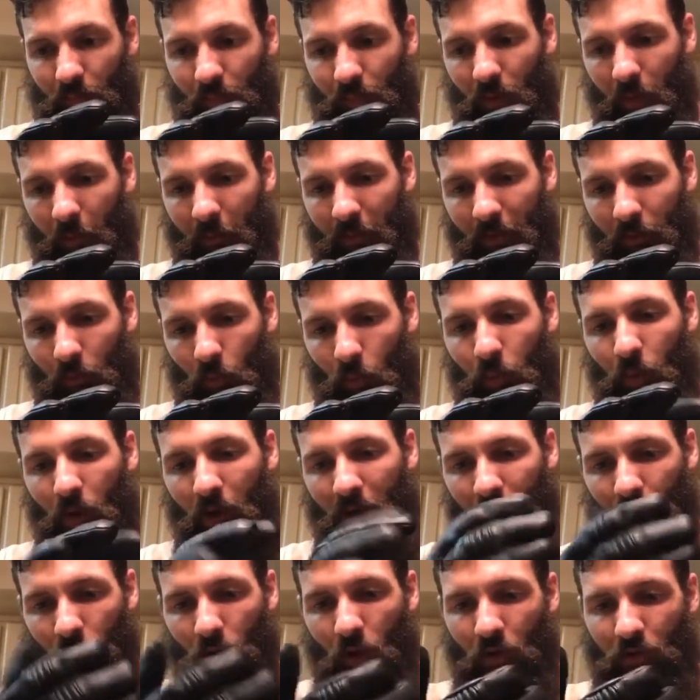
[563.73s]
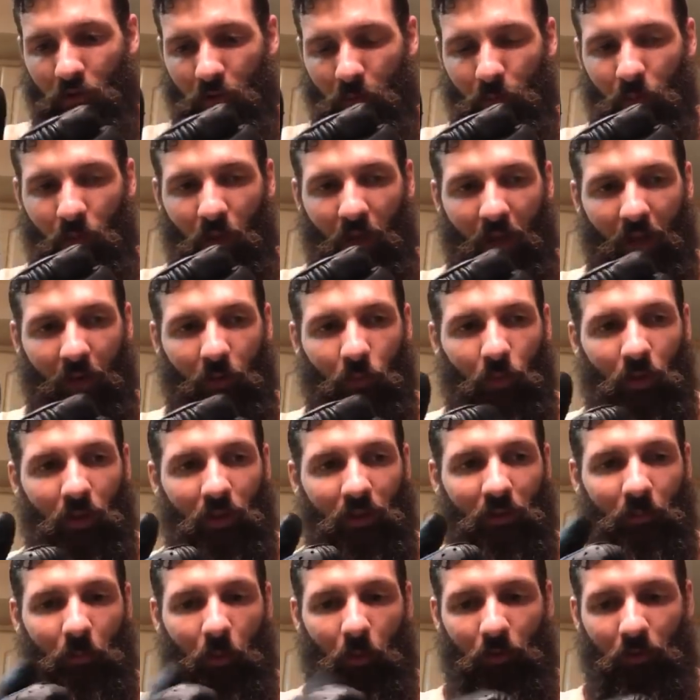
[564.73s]
I mean, we'll probably launch a black
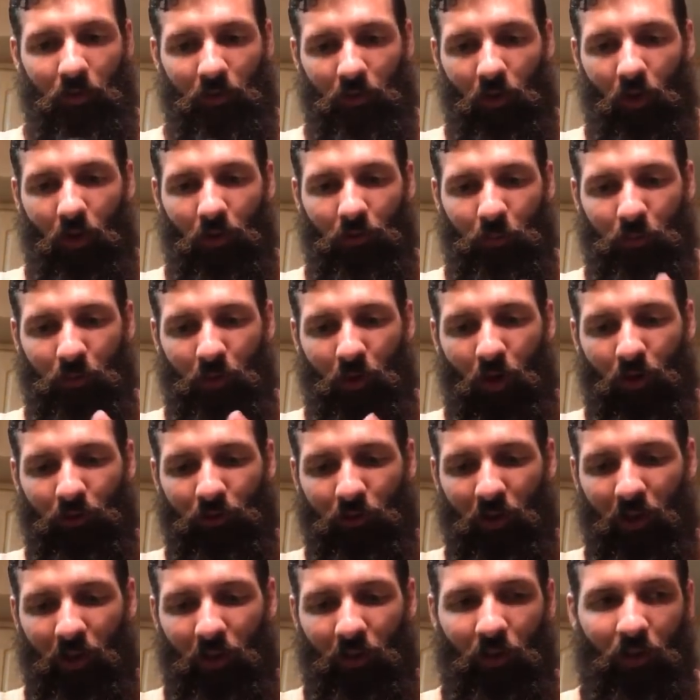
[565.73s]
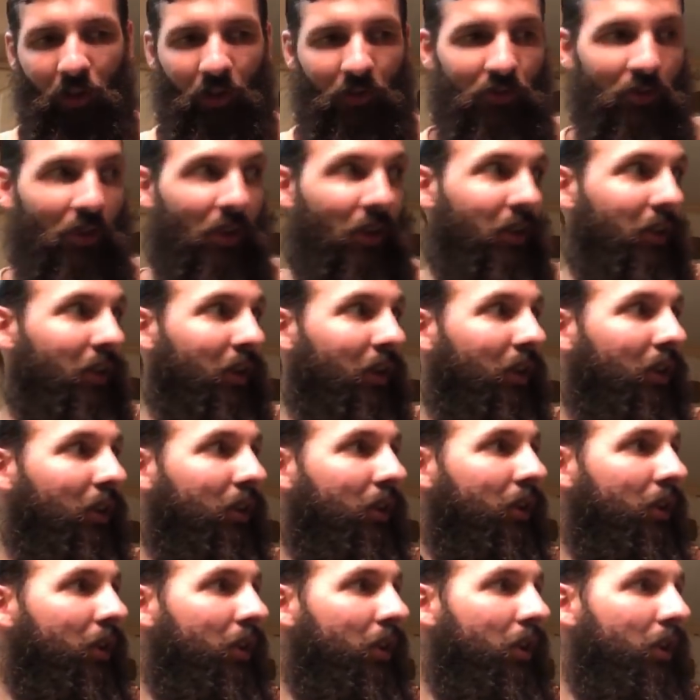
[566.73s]
one, but we're also gonna launch a
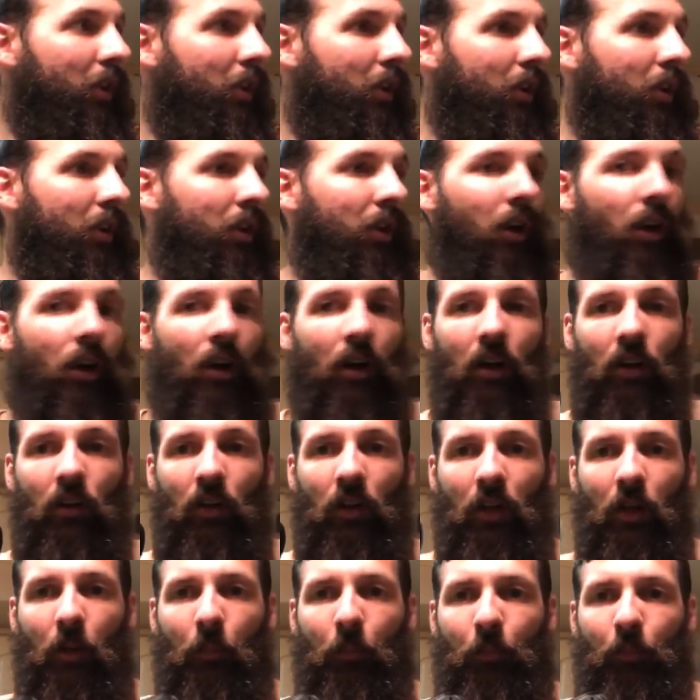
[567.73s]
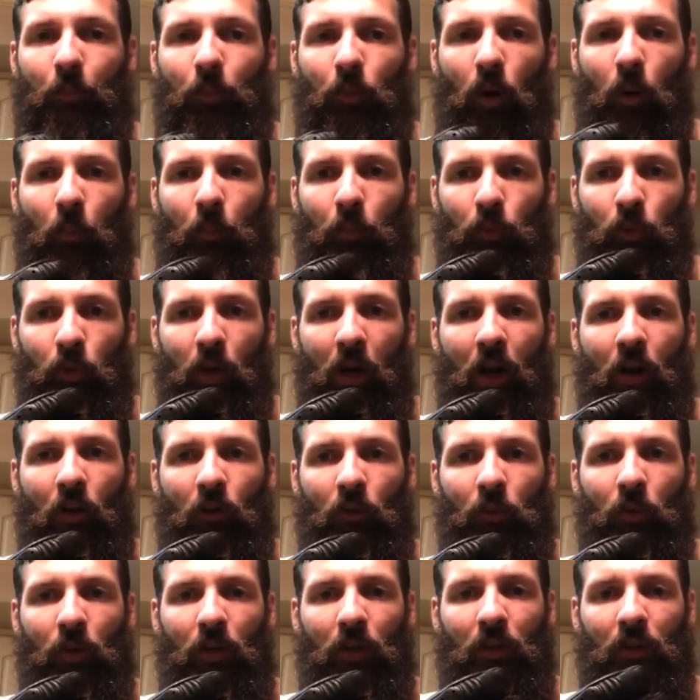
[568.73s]
like a brown
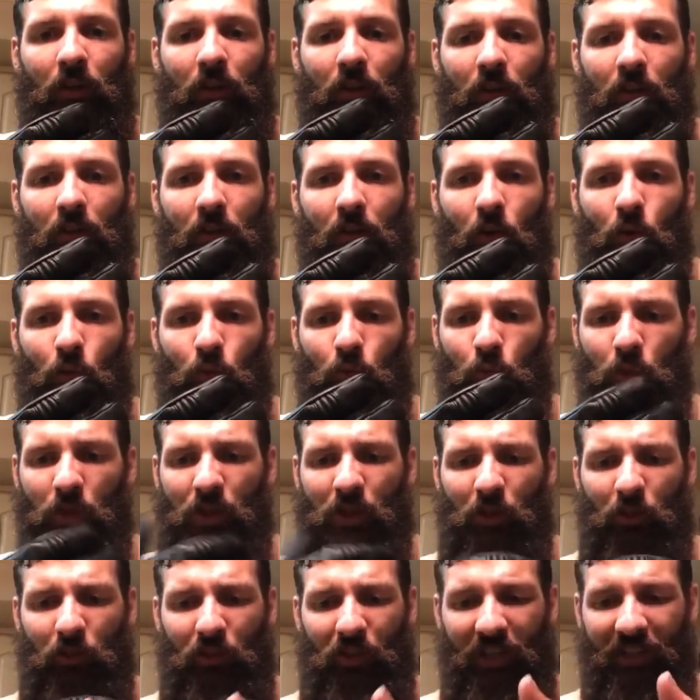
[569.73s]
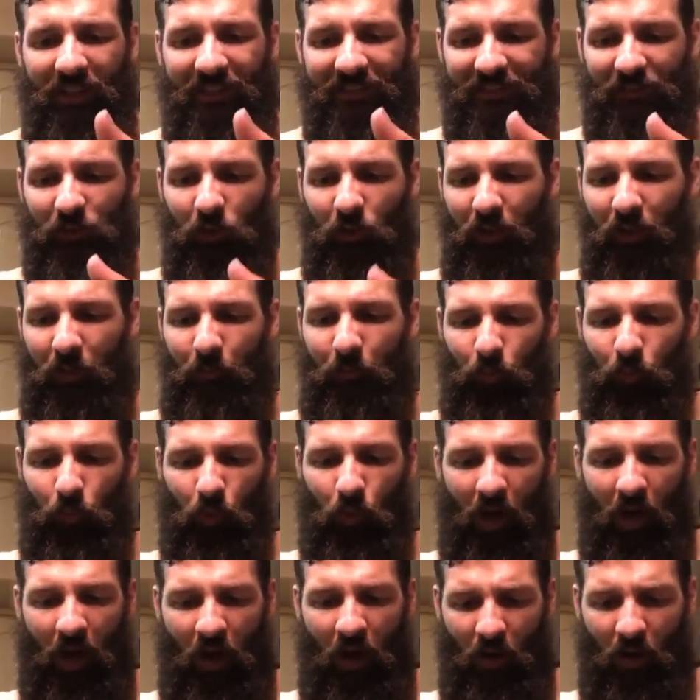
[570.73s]
one, a real nice looking
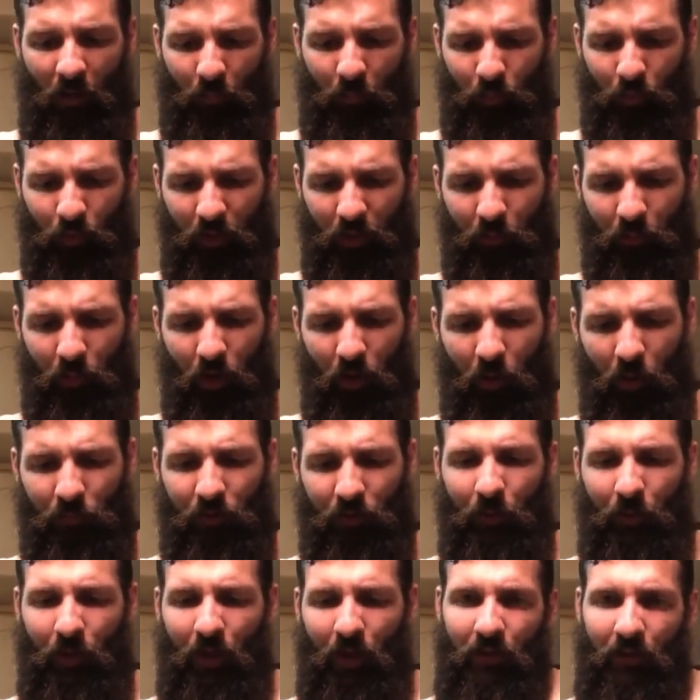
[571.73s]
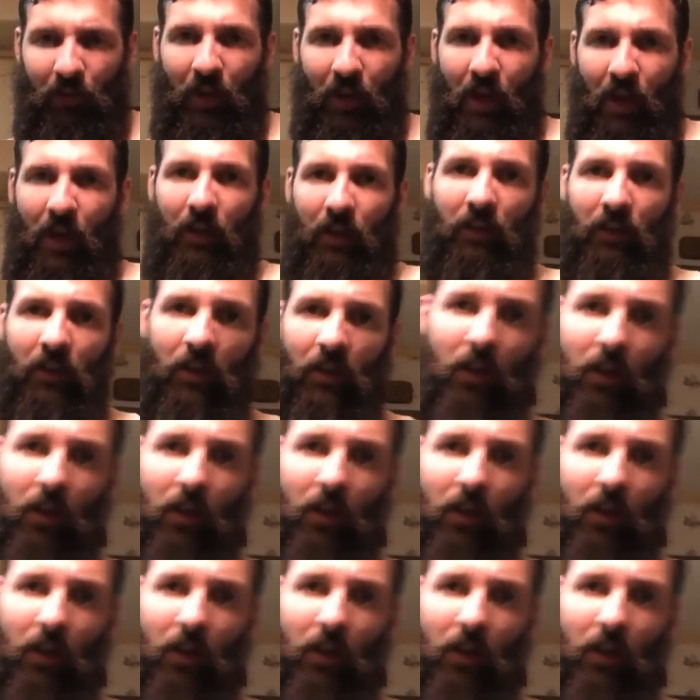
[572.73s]
brown. I'm pretty pumped about that.